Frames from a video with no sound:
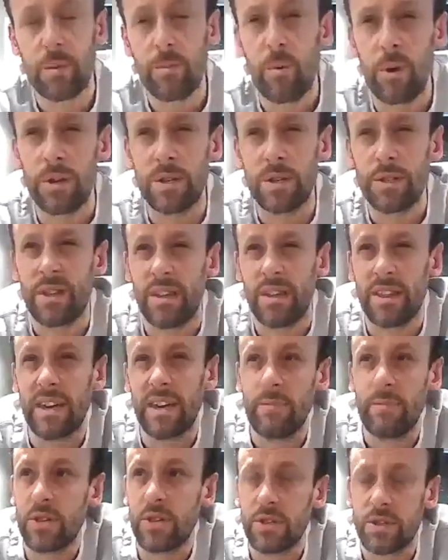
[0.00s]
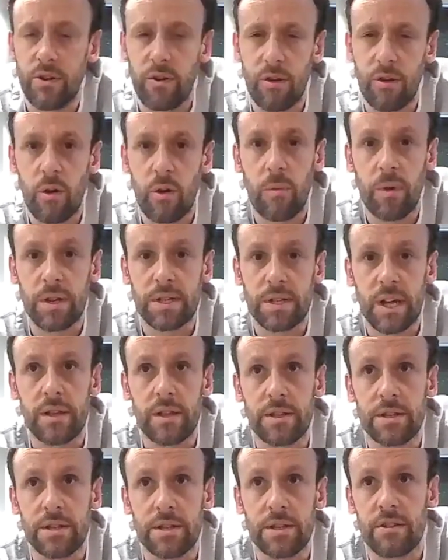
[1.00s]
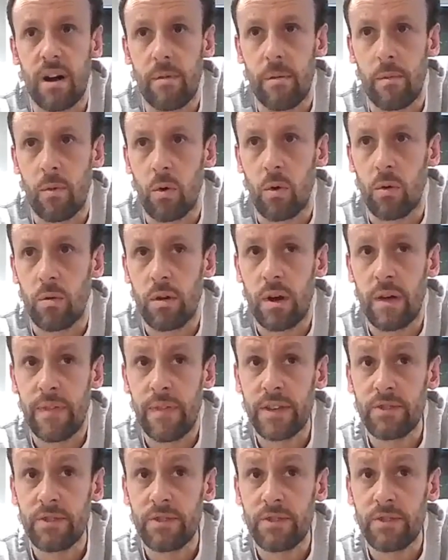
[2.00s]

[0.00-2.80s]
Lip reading: The point is that the images are almost Instagrammable,